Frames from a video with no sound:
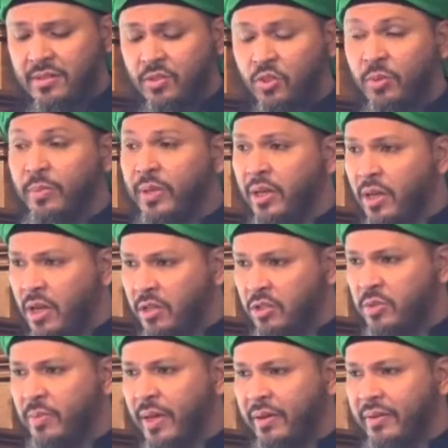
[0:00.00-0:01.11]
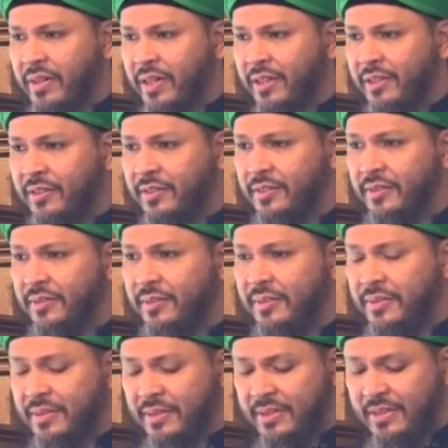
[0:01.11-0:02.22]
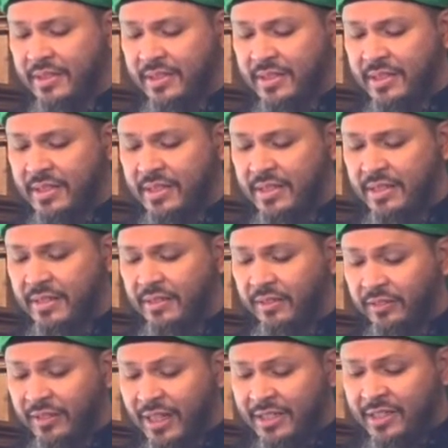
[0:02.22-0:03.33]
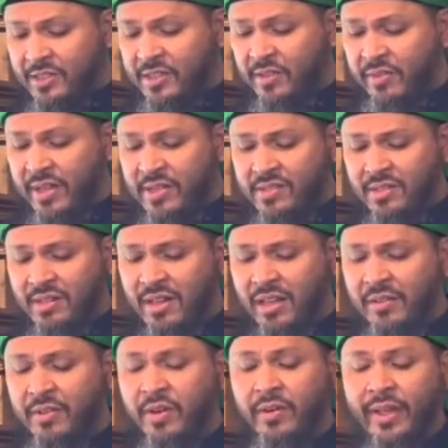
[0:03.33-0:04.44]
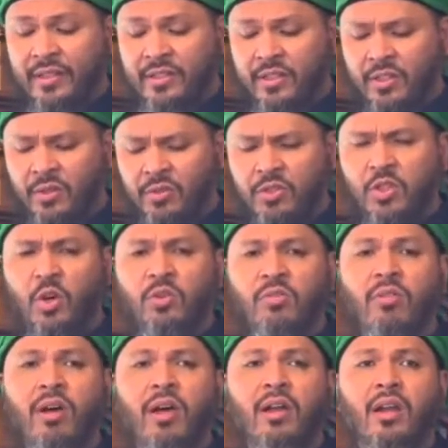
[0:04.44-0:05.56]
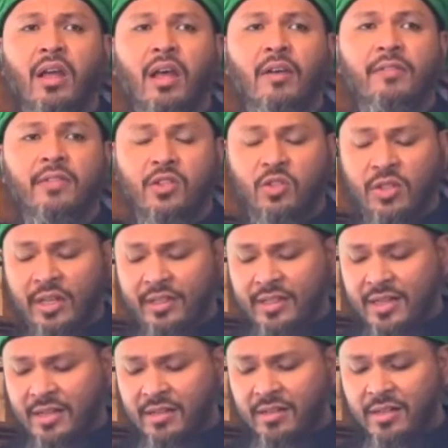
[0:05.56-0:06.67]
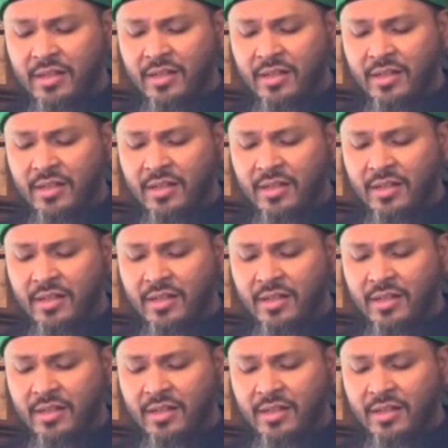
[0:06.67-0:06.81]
You belong to paradise. That is the reason I have created you. Don't run after shaitan.